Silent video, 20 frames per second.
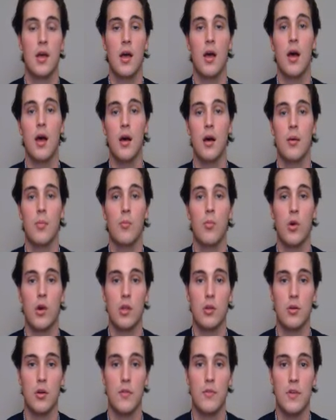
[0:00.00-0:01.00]
One of the
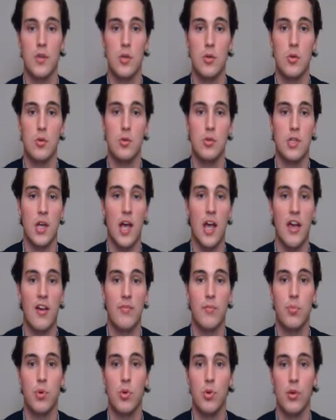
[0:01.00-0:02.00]
reviews I
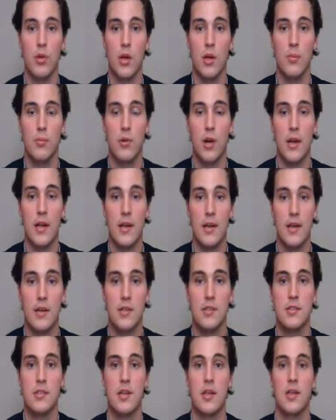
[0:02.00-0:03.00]
have pulled up right here
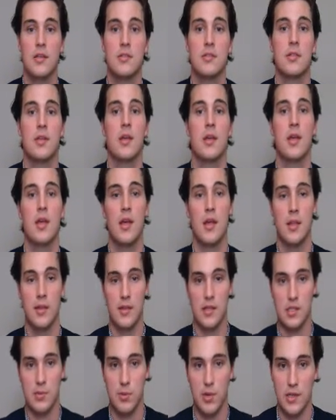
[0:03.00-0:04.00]
says,
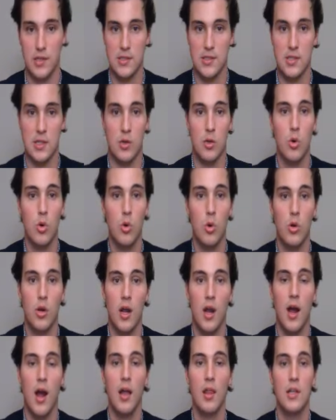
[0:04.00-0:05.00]
"This place is a cool
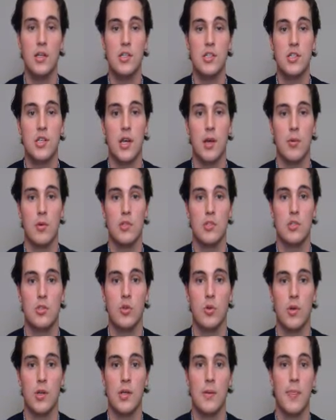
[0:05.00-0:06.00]
college sandwich
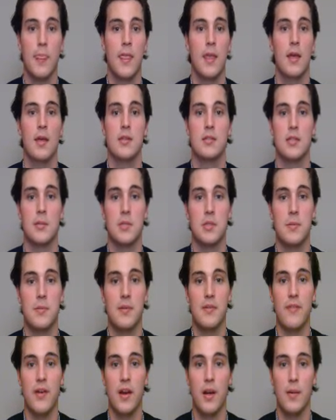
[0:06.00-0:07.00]
joint. Seems to be
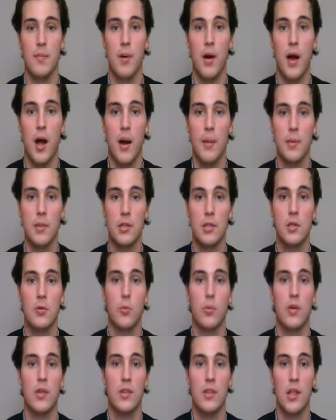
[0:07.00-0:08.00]
very popular
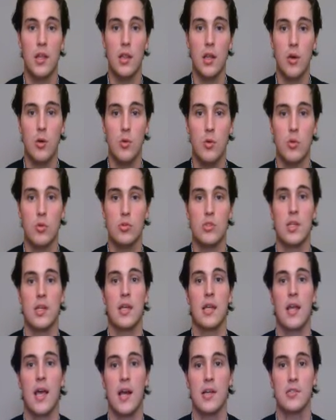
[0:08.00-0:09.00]
with the locals
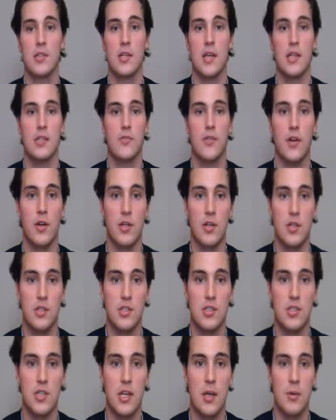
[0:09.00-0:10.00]
and actually has very good
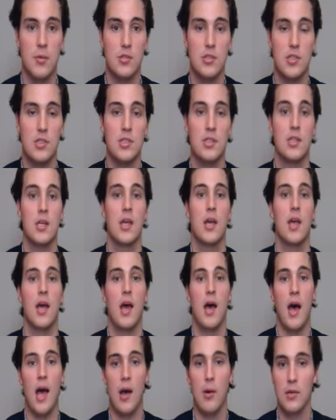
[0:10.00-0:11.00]
sandwiches.
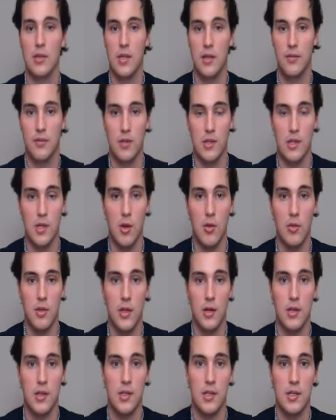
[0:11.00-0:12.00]
I would definitely go
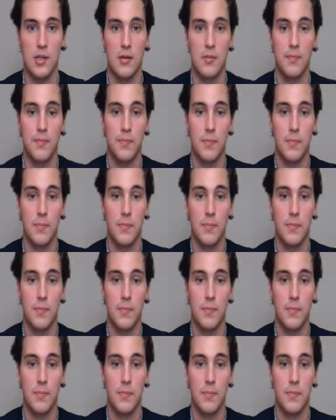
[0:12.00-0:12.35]
there again."